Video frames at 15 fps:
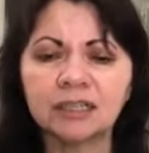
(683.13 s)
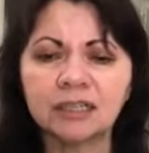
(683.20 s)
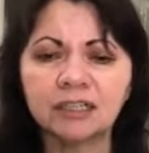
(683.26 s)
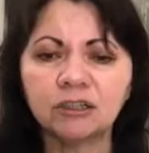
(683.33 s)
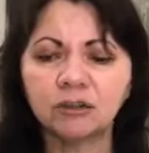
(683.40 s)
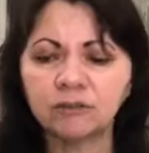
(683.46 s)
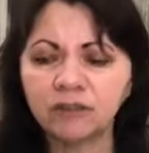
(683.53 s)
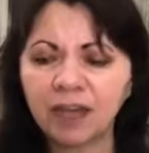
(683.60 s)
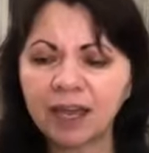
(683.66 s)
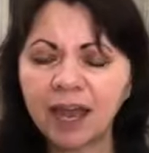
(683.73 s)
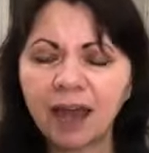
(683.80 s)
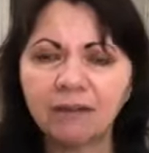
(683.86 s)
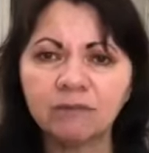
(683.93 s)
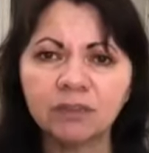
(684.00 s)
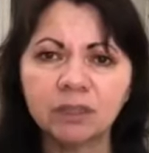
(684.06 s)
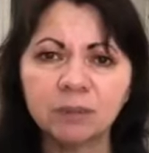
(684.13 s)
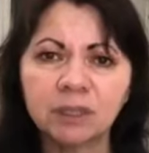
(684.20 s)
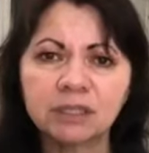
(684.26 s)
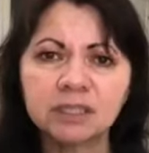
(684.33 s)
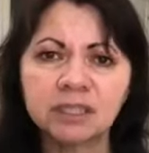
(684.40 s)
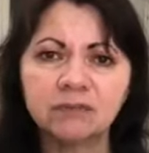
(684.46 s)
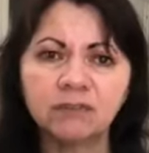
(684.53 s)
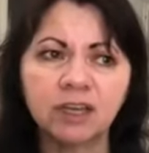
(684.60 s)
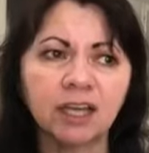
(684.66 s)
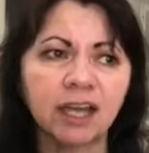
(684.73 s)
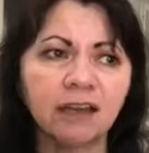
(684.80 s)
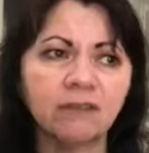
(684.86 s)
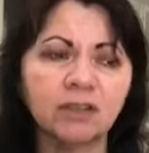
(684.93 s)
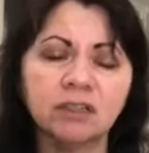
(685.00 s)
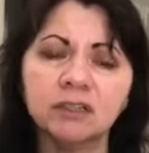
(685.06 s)
If they have limits, if they
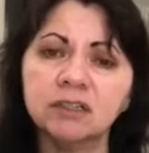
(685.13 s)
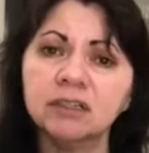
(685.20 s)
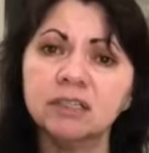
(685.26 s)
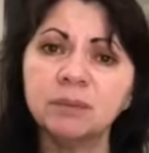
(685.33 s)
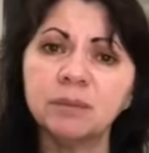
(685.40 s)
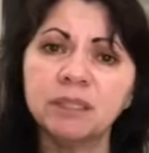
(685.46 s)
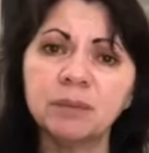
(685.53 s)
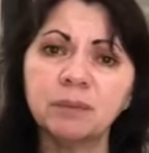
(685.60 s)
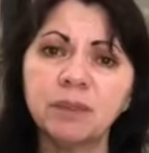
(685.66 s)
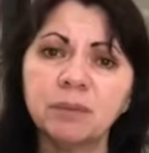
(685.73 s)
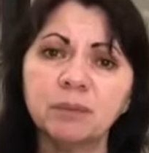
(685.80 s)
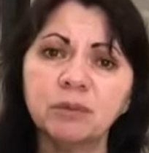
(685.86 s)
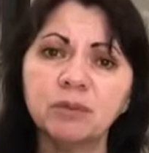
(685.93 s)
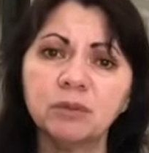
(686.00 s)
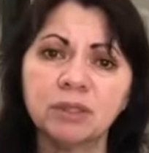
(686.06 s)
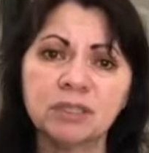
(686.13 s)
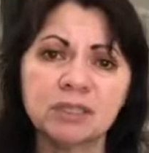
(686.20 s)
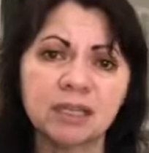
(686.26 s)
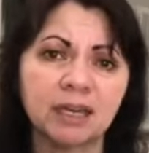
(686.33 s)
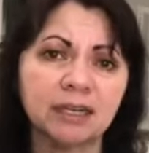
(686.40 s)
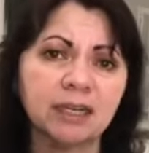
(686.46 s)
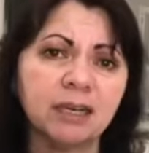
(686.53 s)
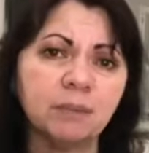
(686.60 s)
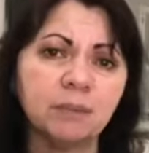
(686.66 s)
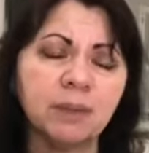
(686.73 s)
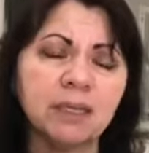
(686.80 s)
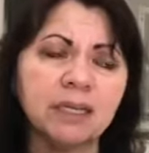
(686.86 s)
have a limited people who can sign up,